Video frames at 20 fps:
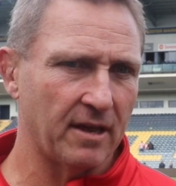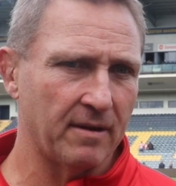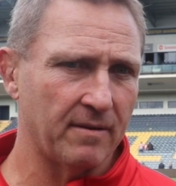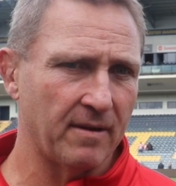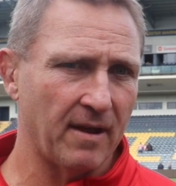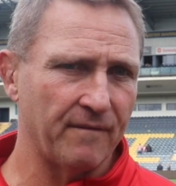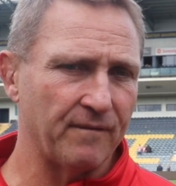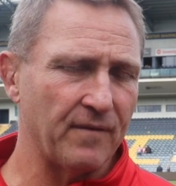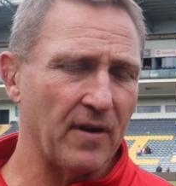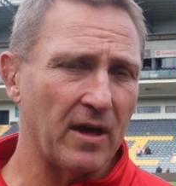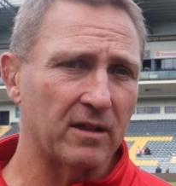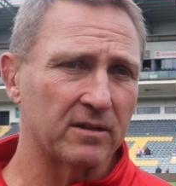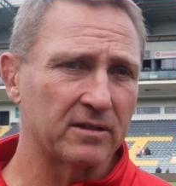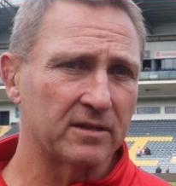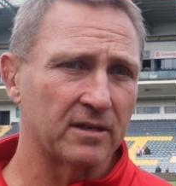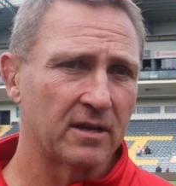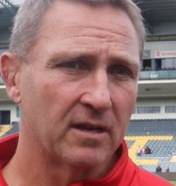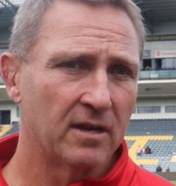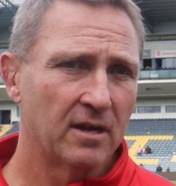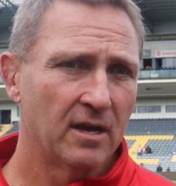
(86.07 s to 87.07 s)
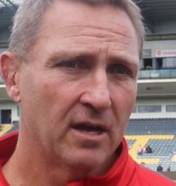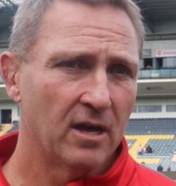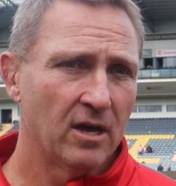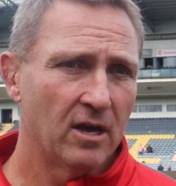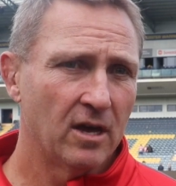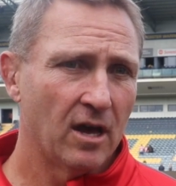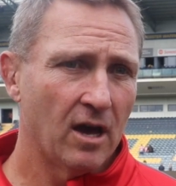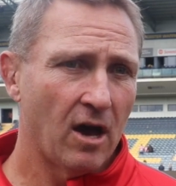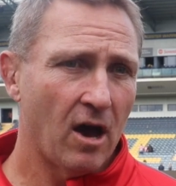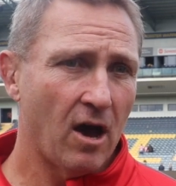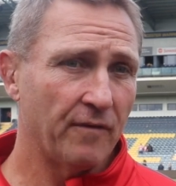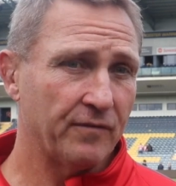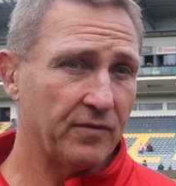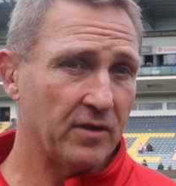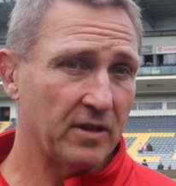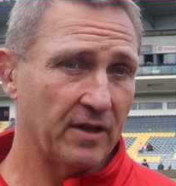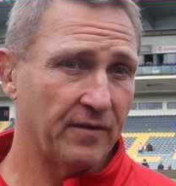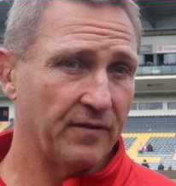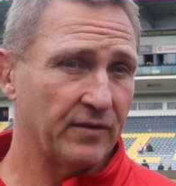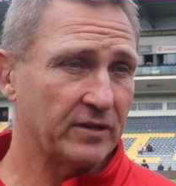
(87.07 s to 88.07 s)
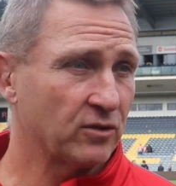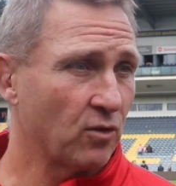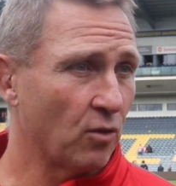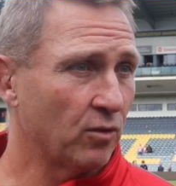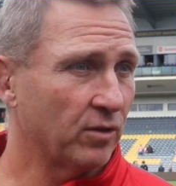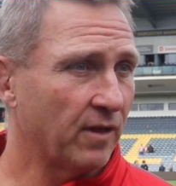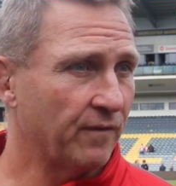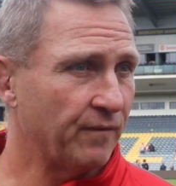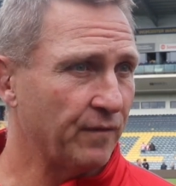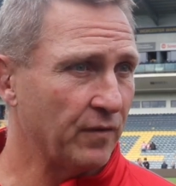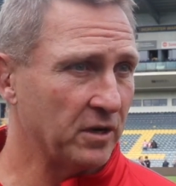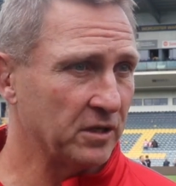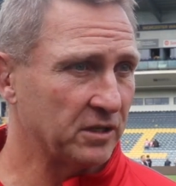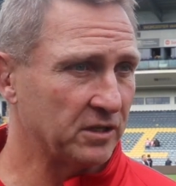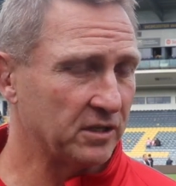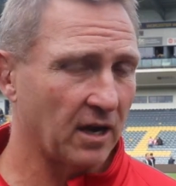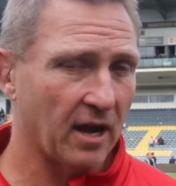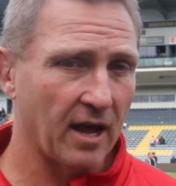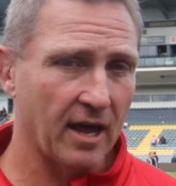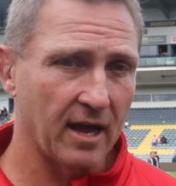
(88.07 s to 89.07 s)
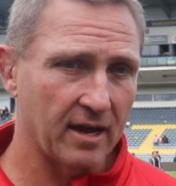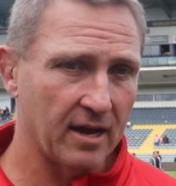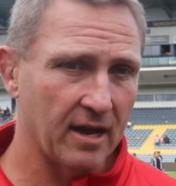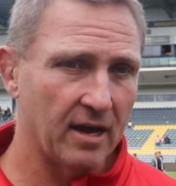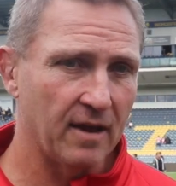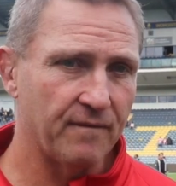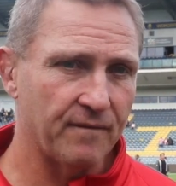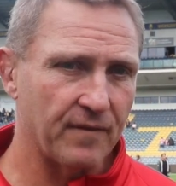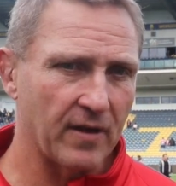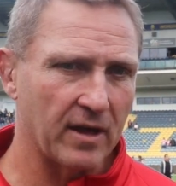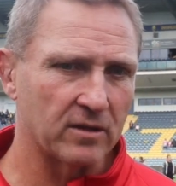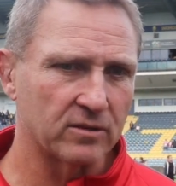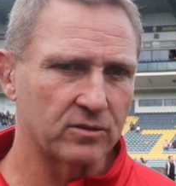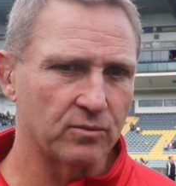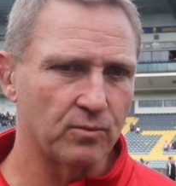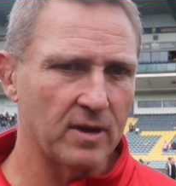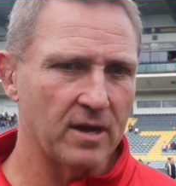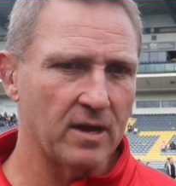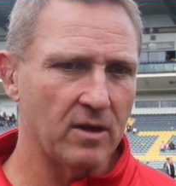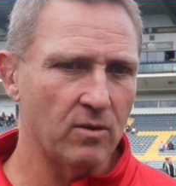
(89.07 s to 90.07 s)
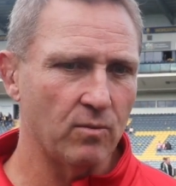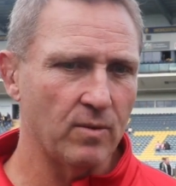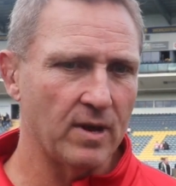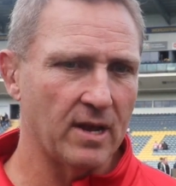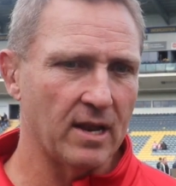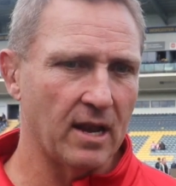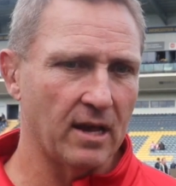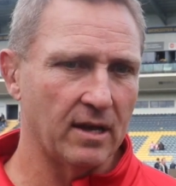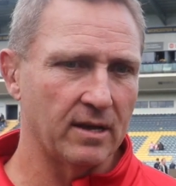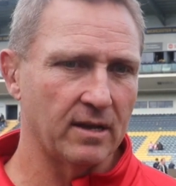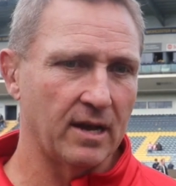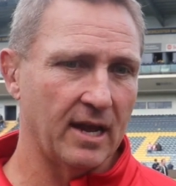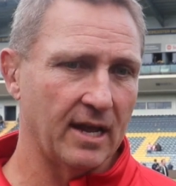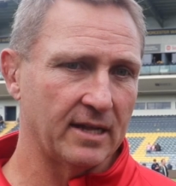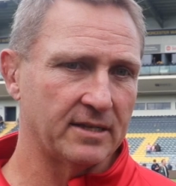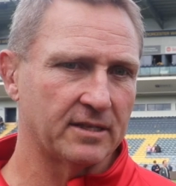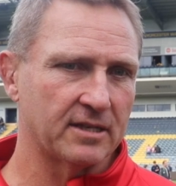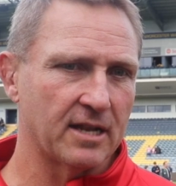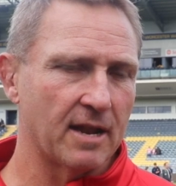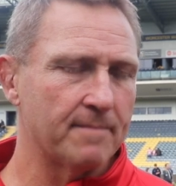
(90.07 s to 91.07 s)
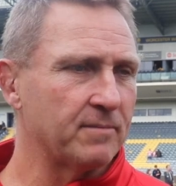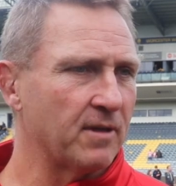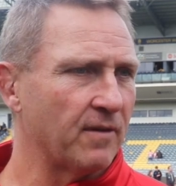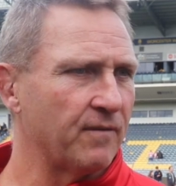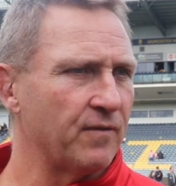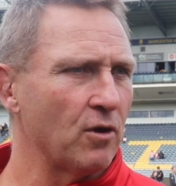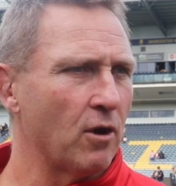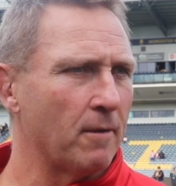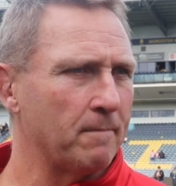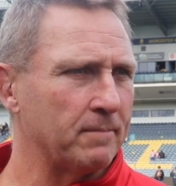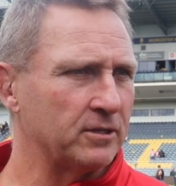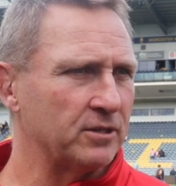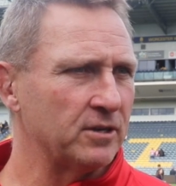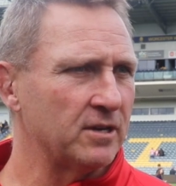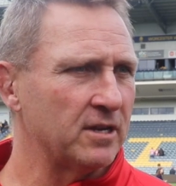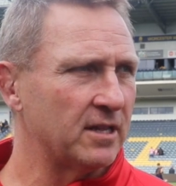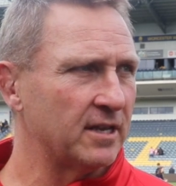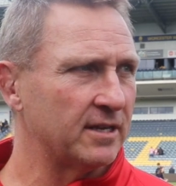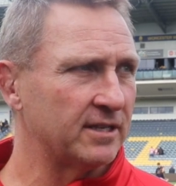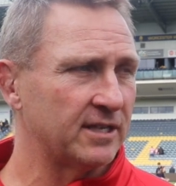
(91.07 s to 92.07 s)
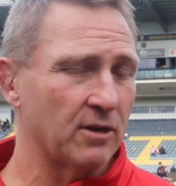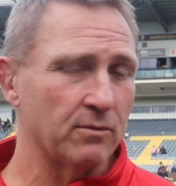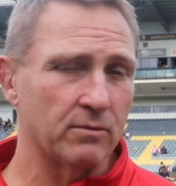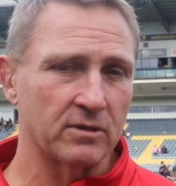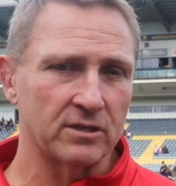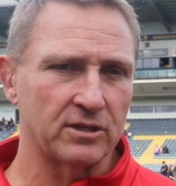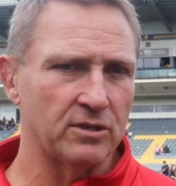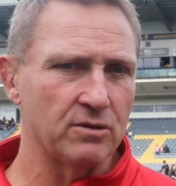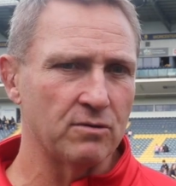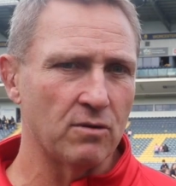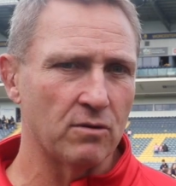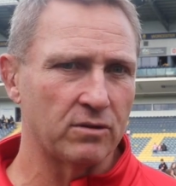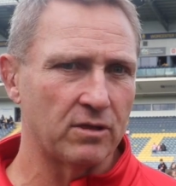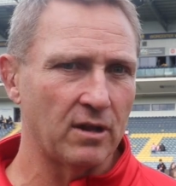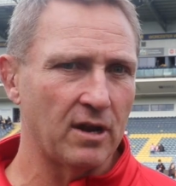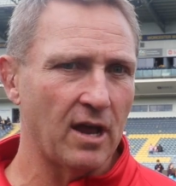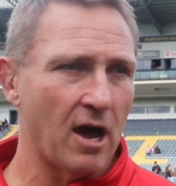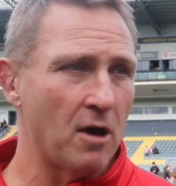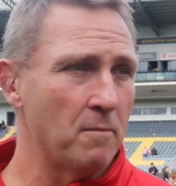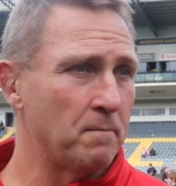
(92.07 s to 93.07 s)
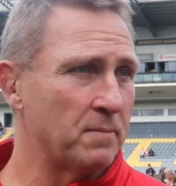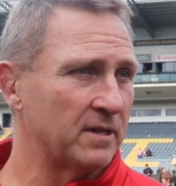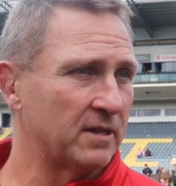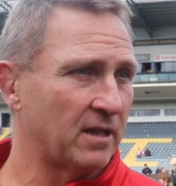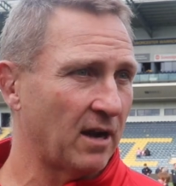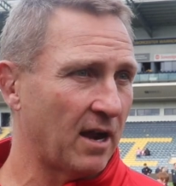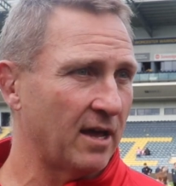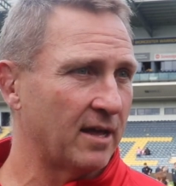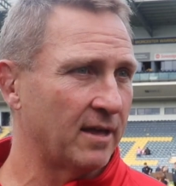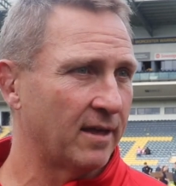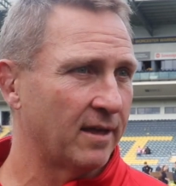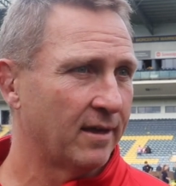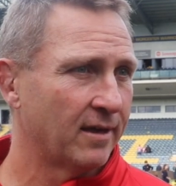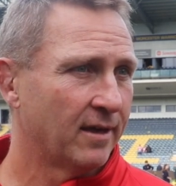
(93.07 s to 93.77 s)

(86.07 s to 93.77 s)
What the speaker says: And I felt after they scored the first try, I really felt we let slip a few opportunities. There was two or three open try